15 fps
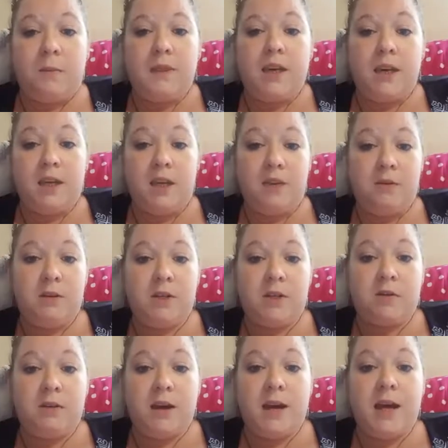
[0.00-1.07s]
that you
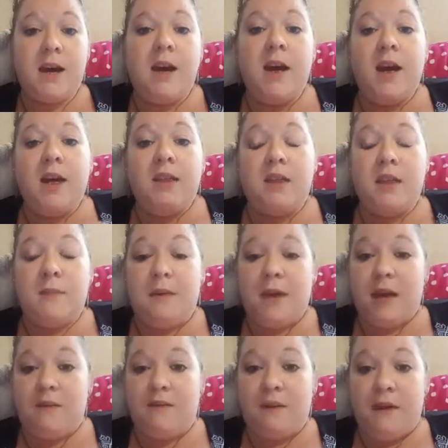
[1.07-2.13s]
enjoy the
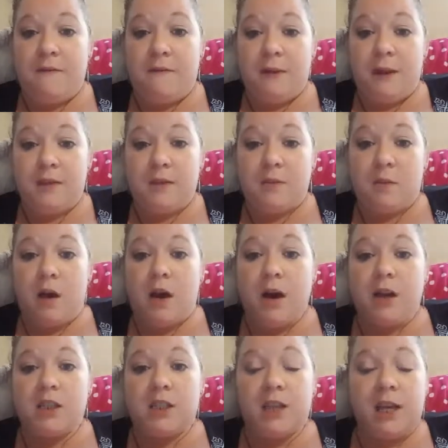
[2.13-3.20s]
BFF face
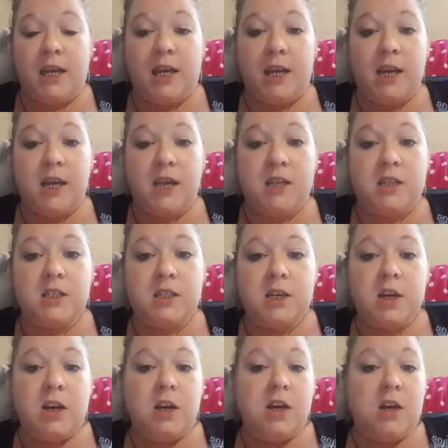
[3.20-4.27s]
wash and
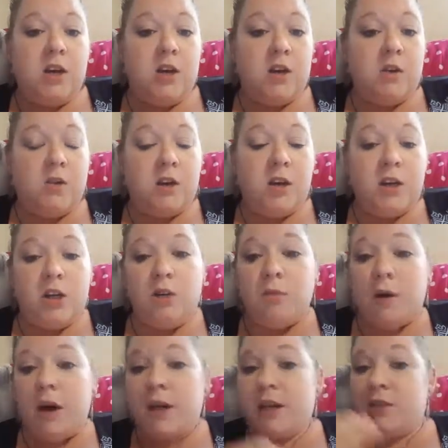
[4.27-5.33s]
your new
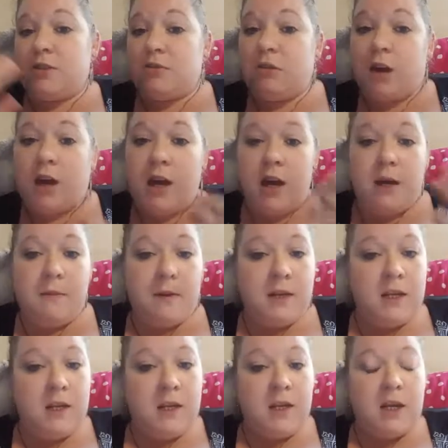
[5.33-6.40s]
body scrub.
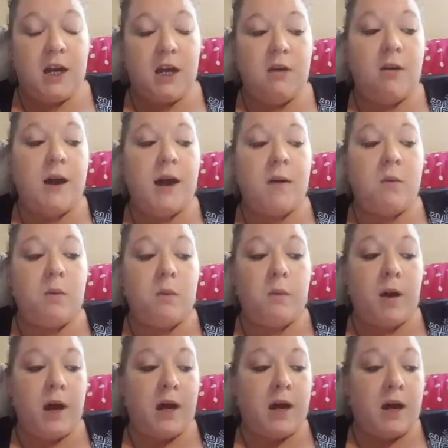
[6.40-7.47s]
And,
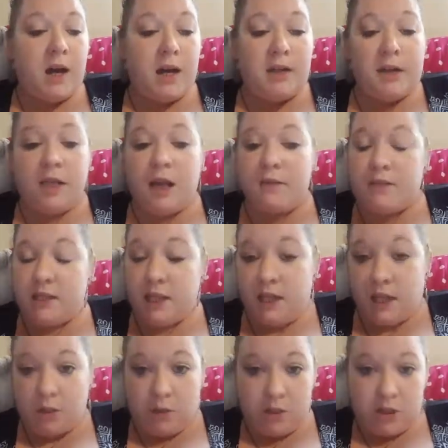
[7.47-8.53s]
I'd love to
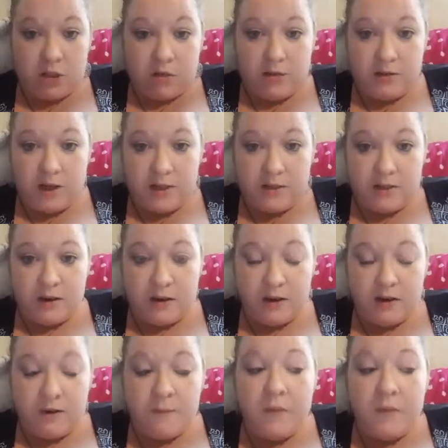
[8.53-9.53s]
hear what your thoughts are.